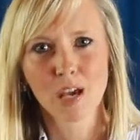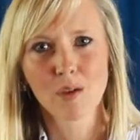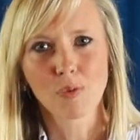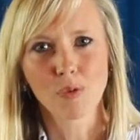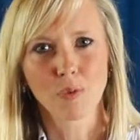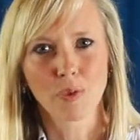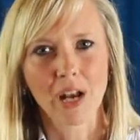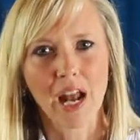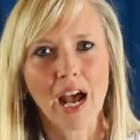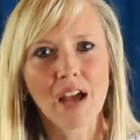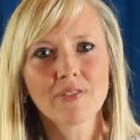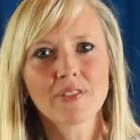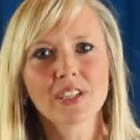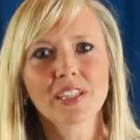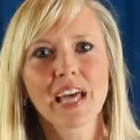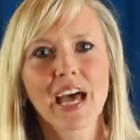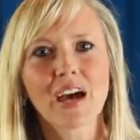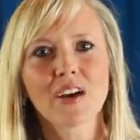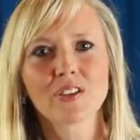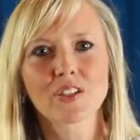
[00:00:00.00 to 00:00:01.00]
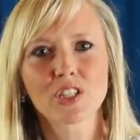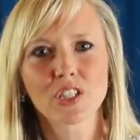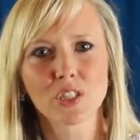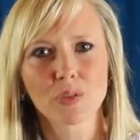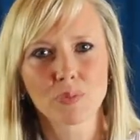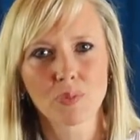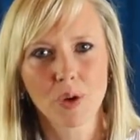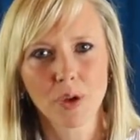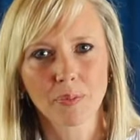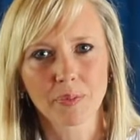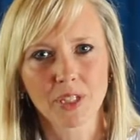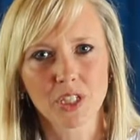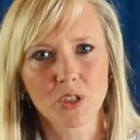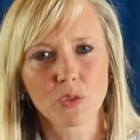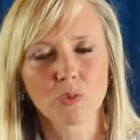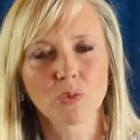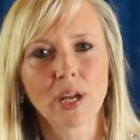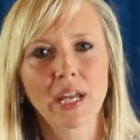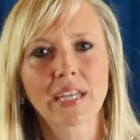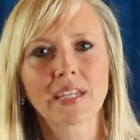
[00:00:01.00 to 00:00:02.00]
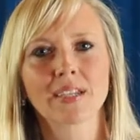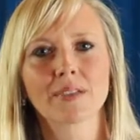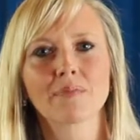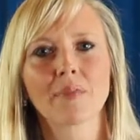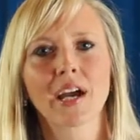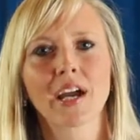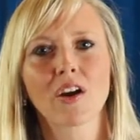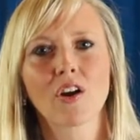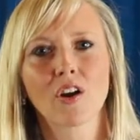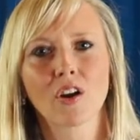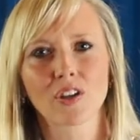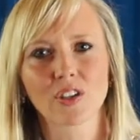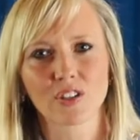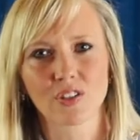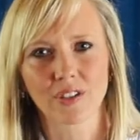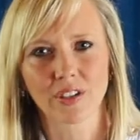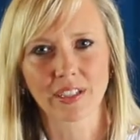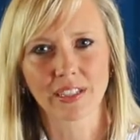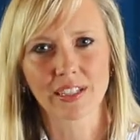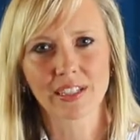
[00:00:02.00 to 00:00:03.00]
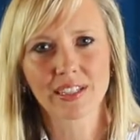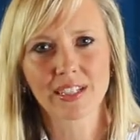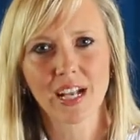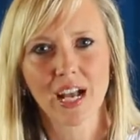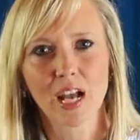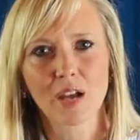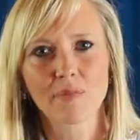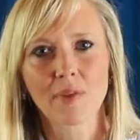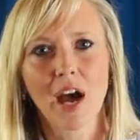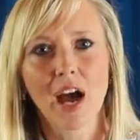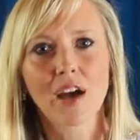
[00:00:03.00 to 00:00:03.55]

When I've allowed disappointment to reign in my heart during this time,